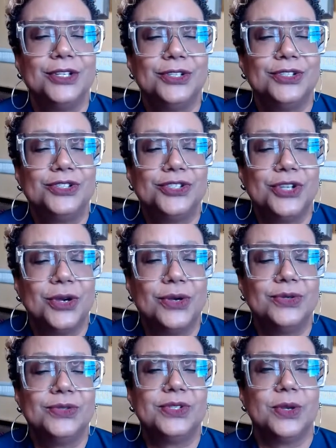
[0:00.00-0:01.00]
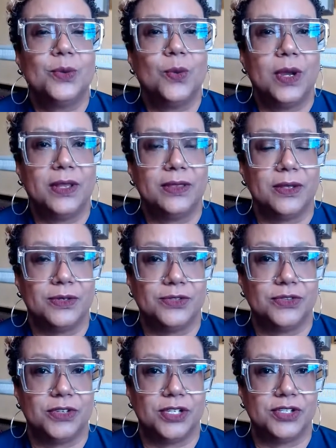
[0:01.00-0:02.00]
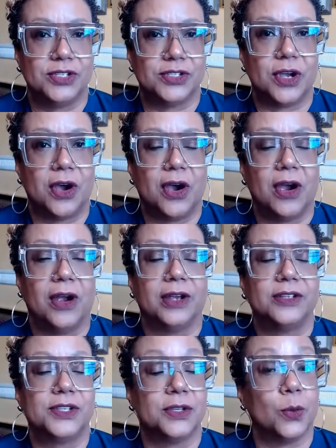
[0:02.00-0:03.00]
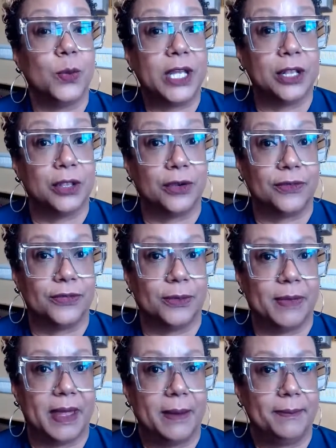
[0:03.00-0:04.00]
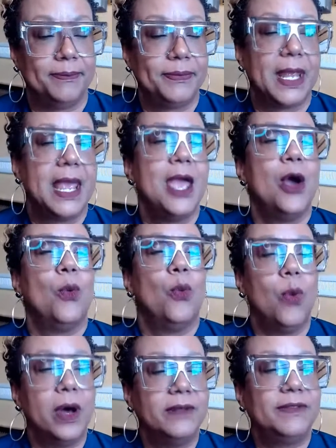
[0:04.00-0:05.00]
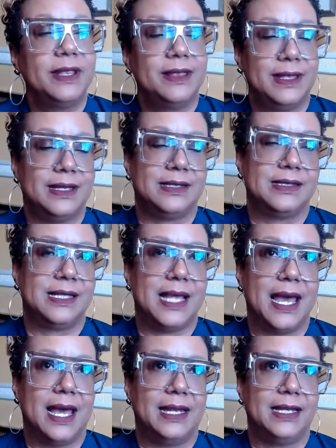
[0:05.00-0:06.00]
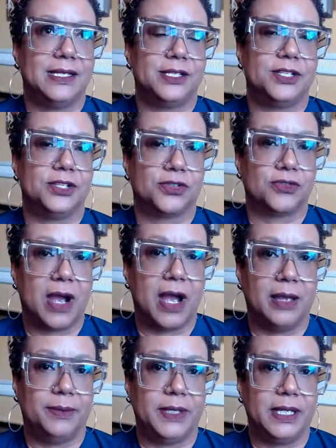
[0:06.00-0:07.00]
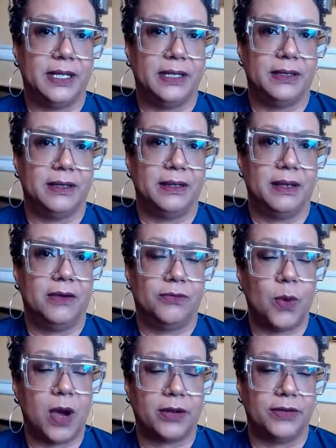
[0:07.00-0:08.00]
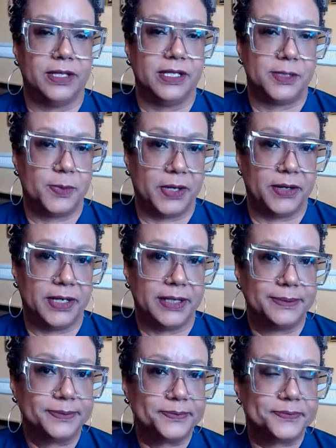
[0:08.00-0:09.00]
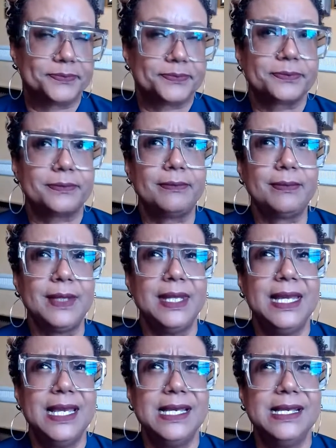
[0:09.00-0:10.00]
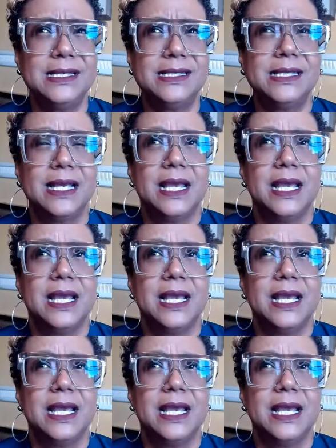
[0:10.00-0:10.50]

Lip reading: shows what those traditions are so that we can learn from them. One of the things that is described in Of Water and the Spirit is